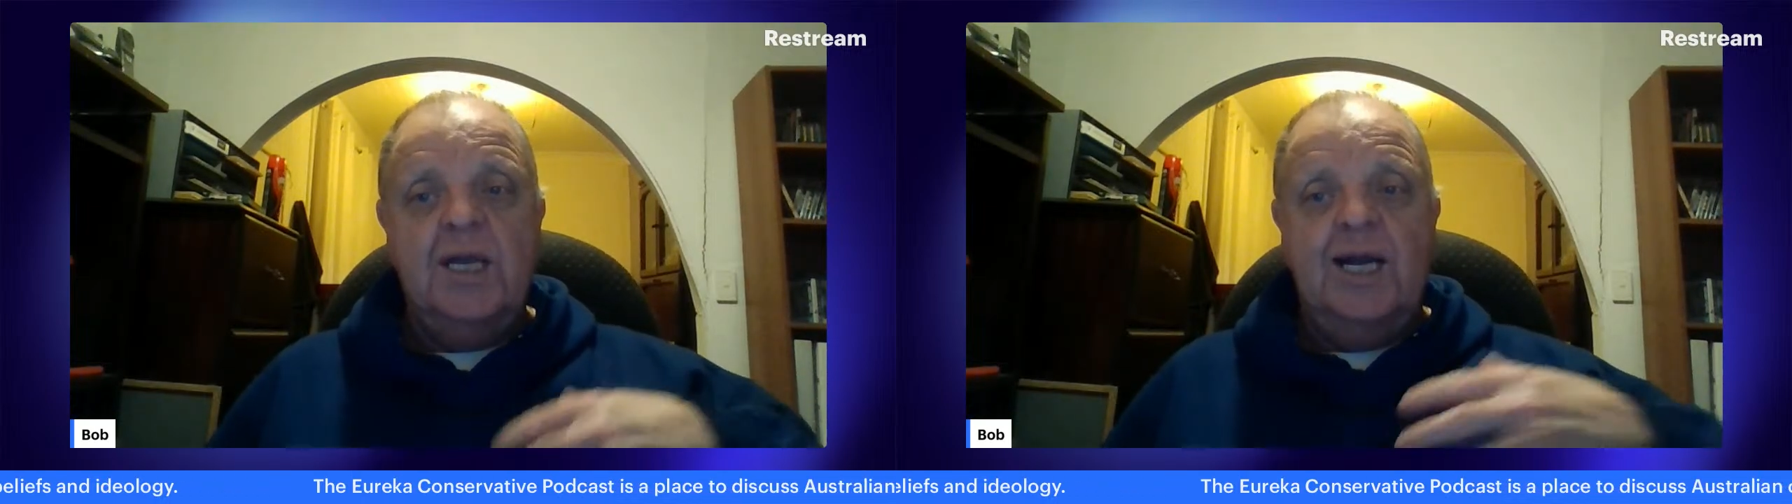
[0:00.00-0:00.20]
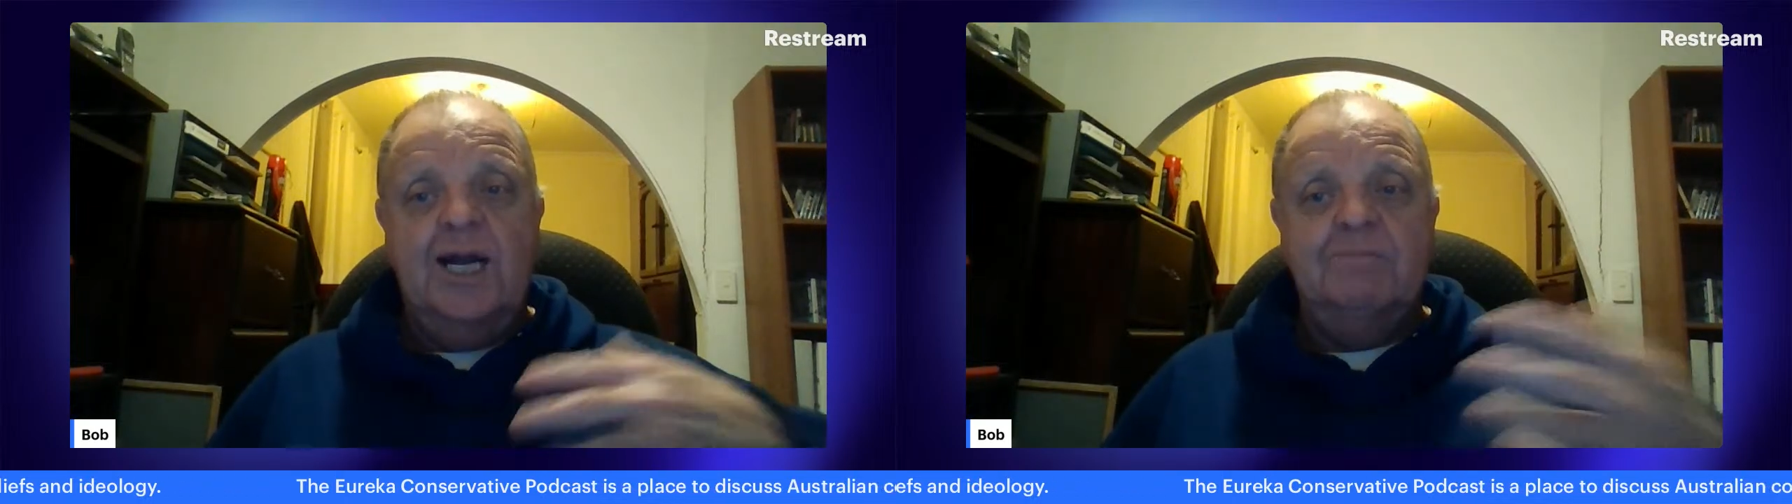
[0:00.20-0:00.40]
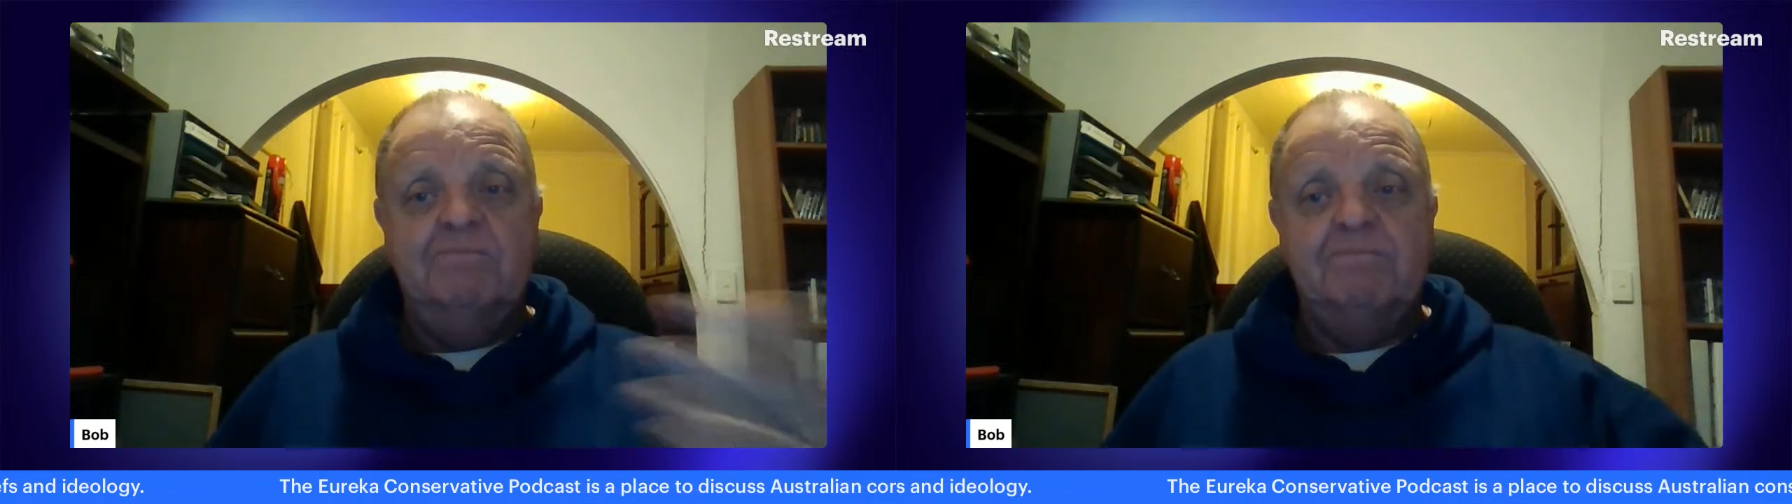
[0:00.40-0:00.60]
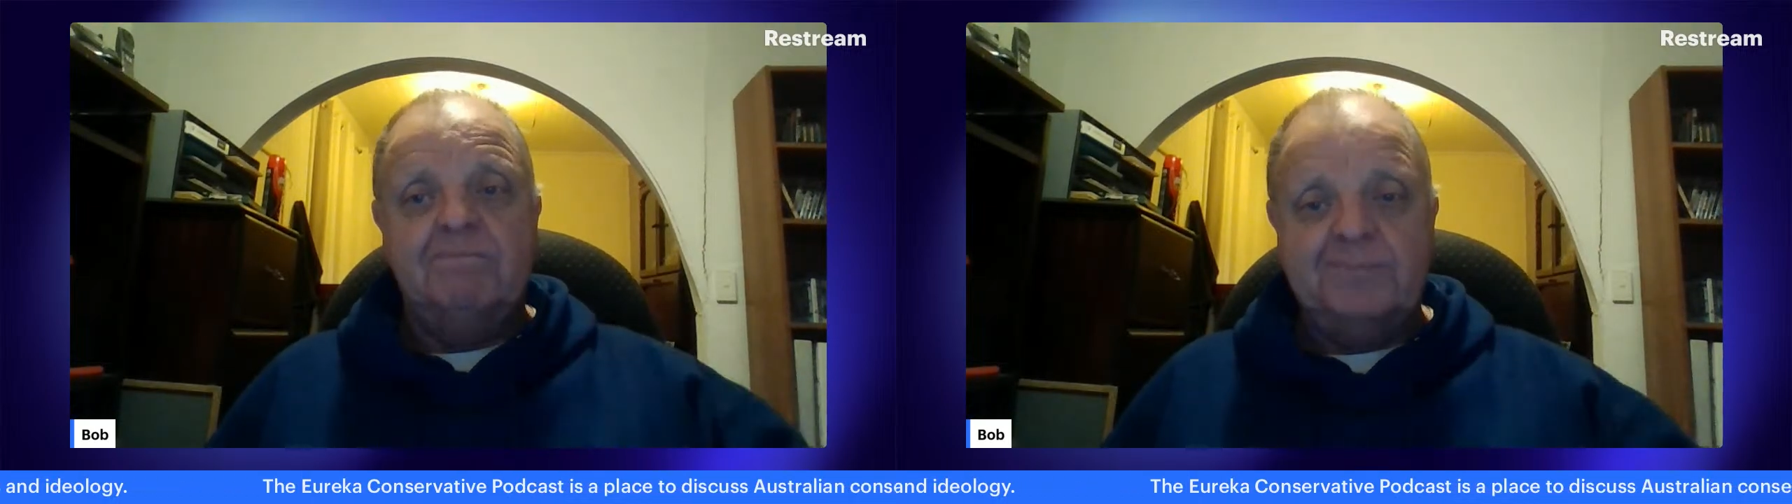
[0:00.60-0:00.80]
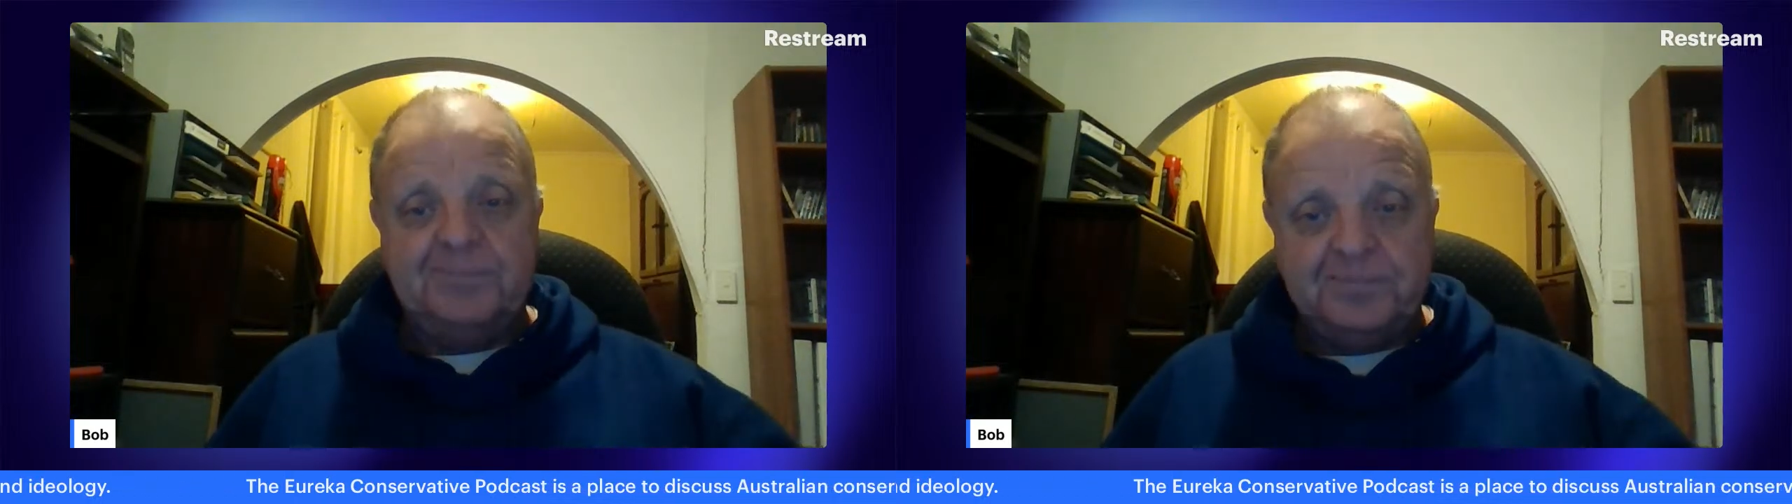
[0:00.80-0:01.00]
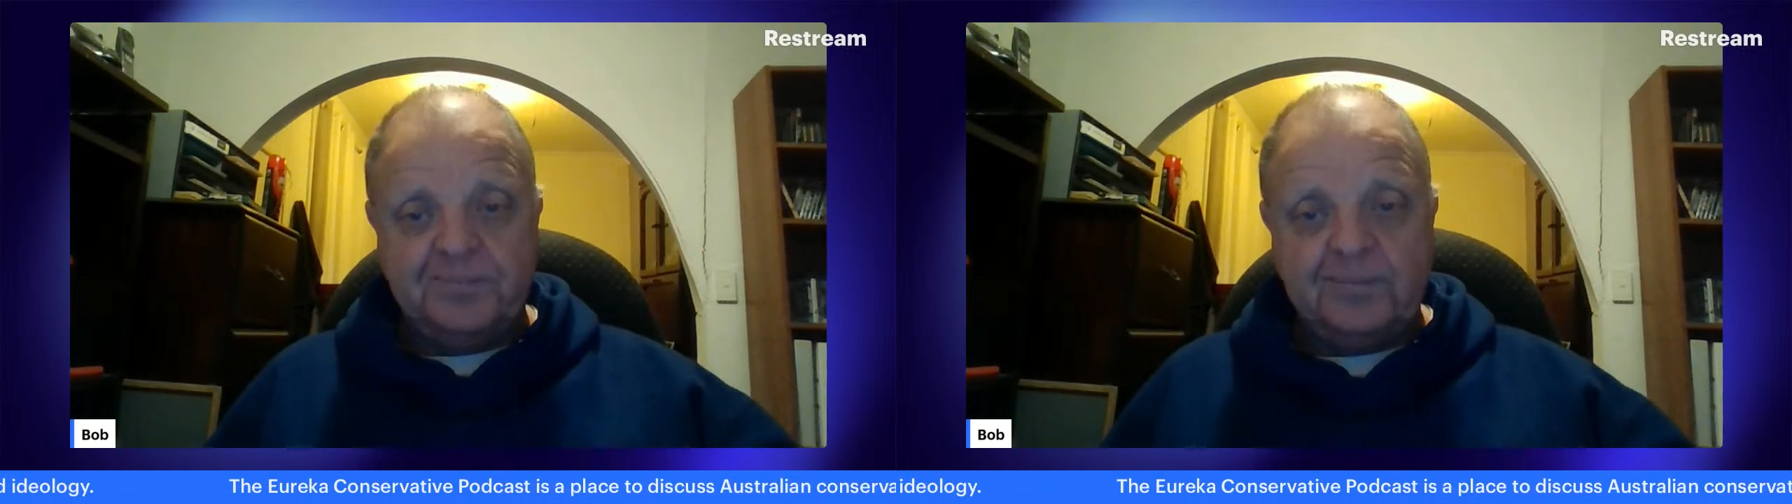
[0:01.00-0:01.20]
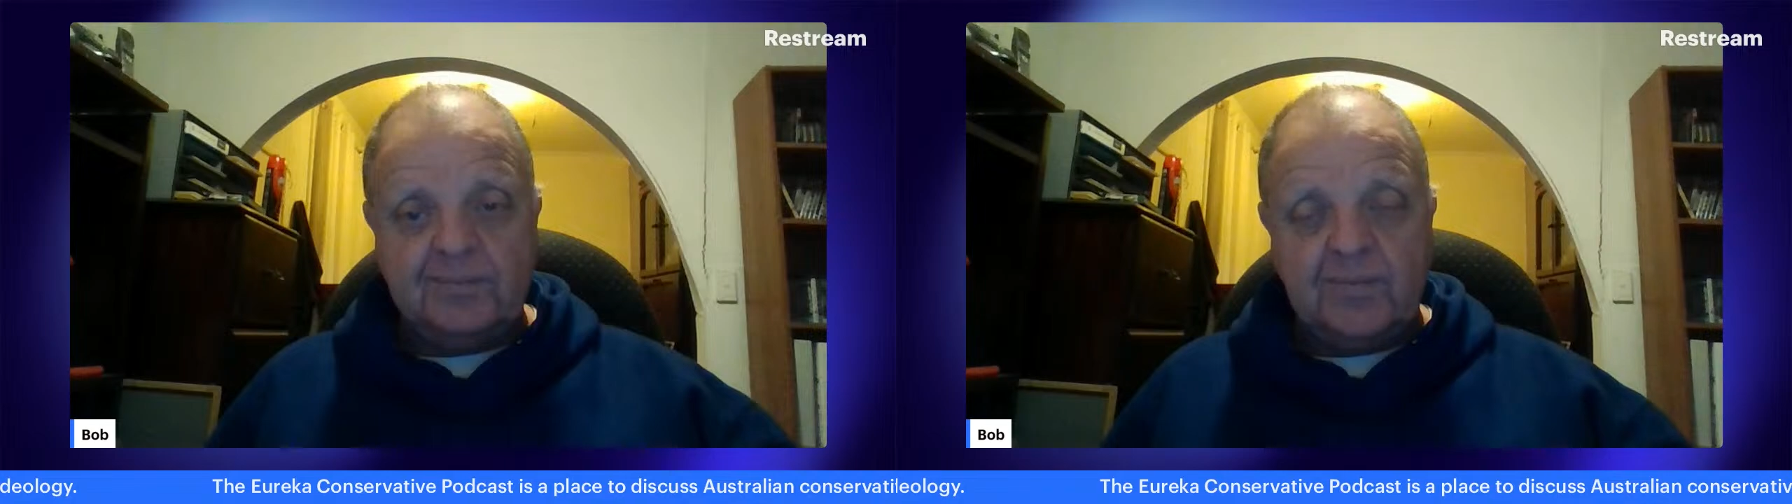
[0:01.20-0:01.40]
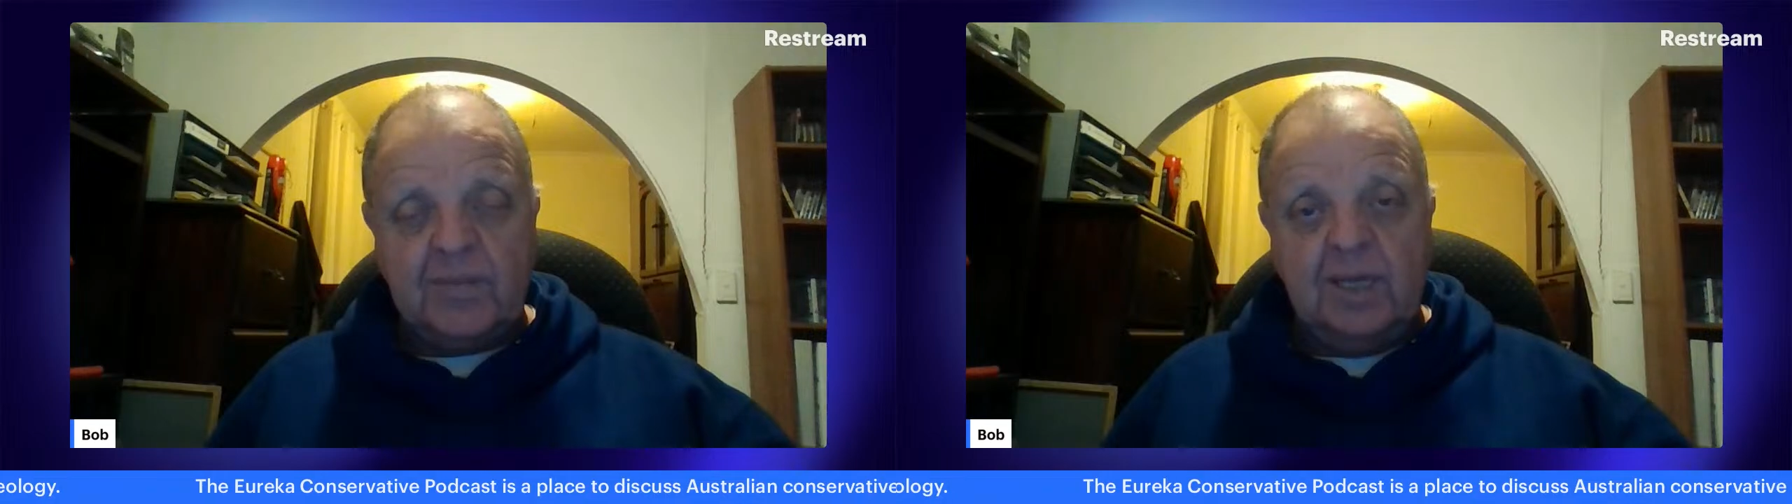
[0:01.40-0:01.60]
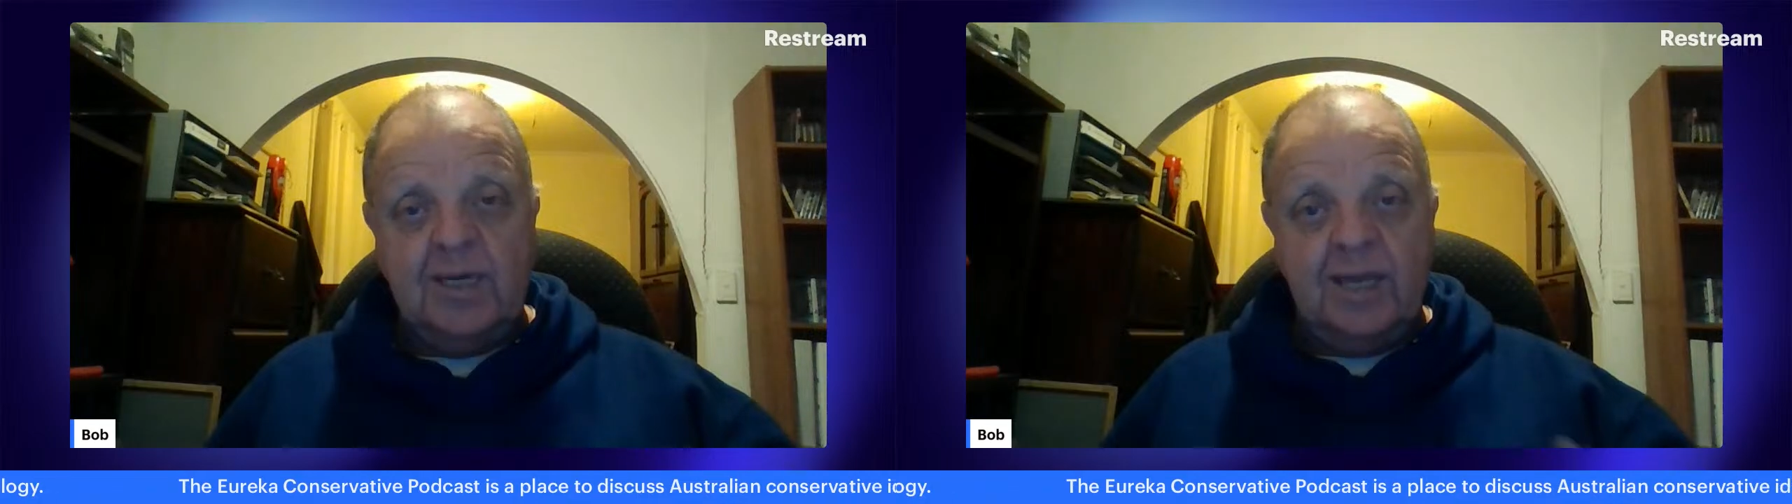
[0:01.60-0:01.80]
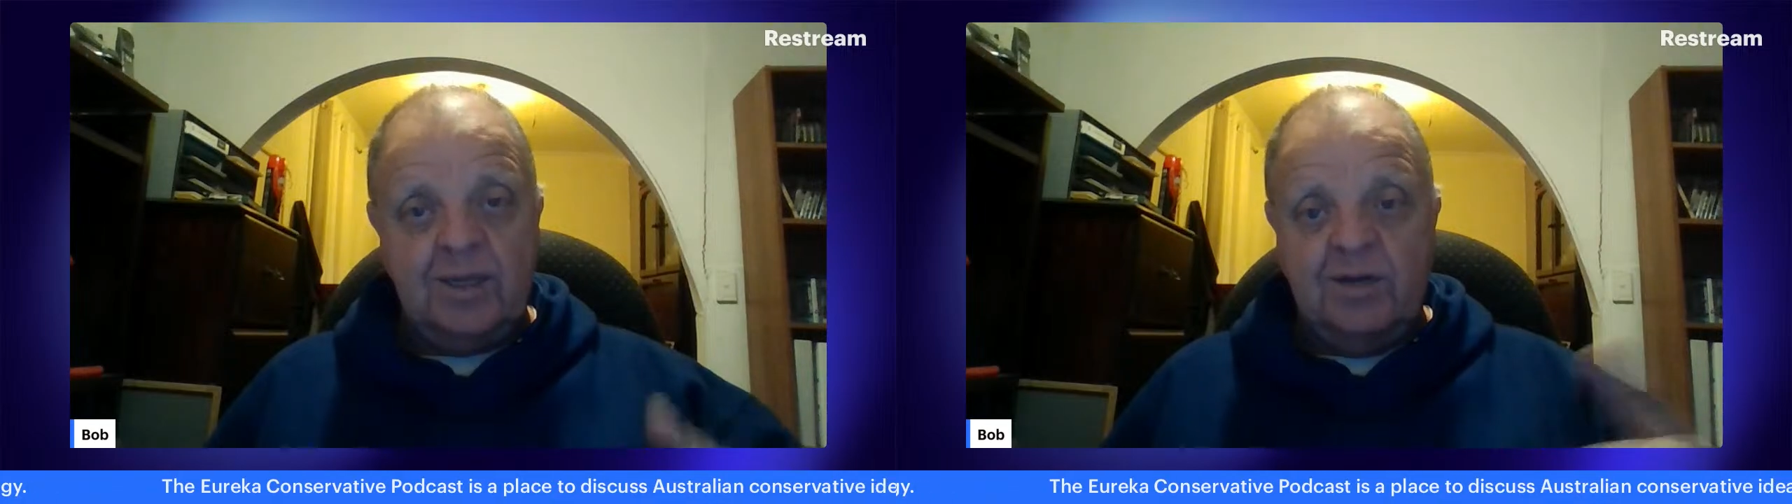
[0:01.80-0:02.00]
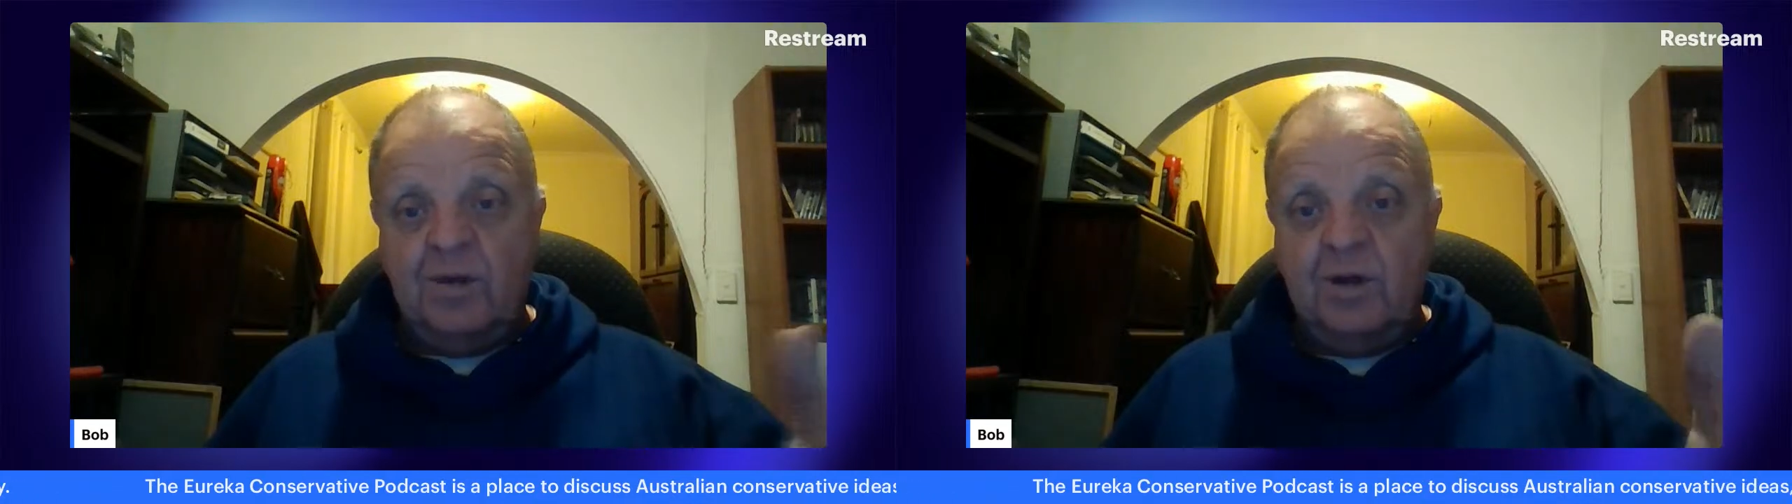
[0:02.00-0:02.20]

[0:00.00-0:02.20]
now that I've